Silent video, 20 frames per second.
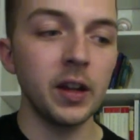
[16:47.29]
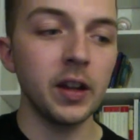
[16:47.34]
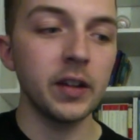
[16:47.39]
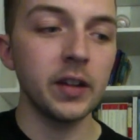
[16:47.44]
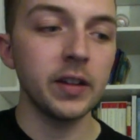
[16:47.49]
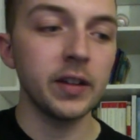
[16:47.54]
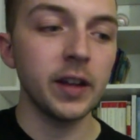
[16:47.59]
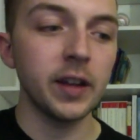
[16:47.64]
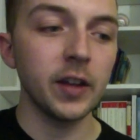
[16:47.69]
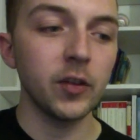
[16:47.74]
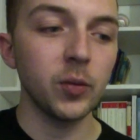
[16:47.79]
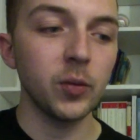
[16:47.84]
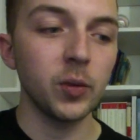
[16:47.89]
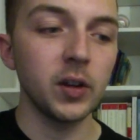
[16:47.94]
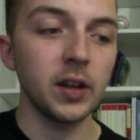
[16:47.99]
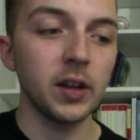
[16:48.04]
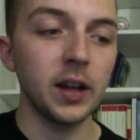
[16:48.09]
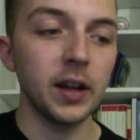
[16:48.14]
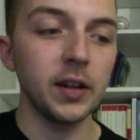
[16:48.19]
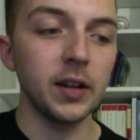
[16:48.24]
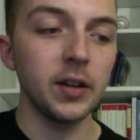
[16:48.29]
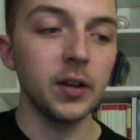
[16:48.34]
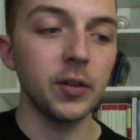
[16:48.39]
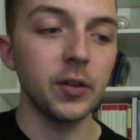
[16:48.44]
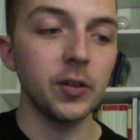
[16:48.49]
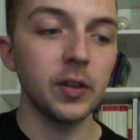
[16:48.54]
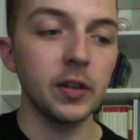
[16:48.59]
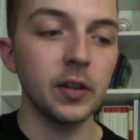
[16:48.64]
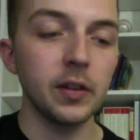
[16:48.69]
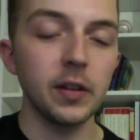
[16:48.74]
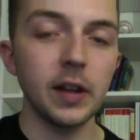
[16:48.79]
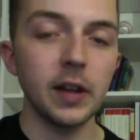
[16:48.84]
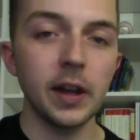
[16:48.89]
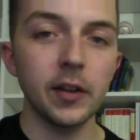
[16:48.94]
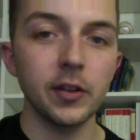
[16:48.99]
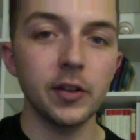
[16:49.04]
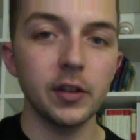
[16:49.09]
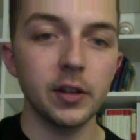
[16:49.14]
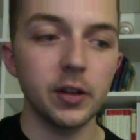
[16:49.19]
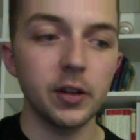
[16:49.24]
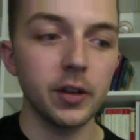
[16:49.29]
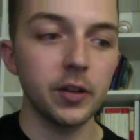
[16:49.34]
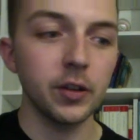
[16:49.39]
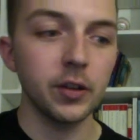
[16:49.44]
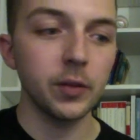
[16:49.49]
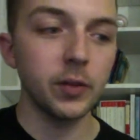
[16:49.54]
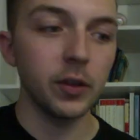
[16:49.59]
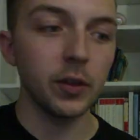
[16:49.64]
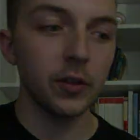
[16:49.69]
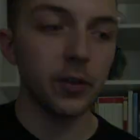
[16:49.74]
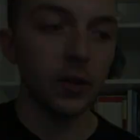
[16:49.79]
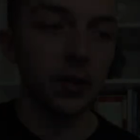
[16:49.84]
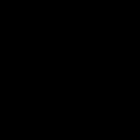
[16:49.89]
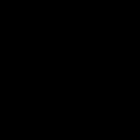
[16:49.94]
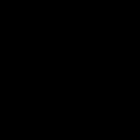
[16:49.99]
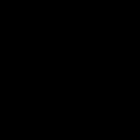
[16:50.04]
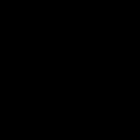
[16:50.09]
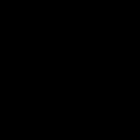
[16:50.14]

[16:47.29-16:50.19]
and then that's when it kind of goes into the last lyrics of the song.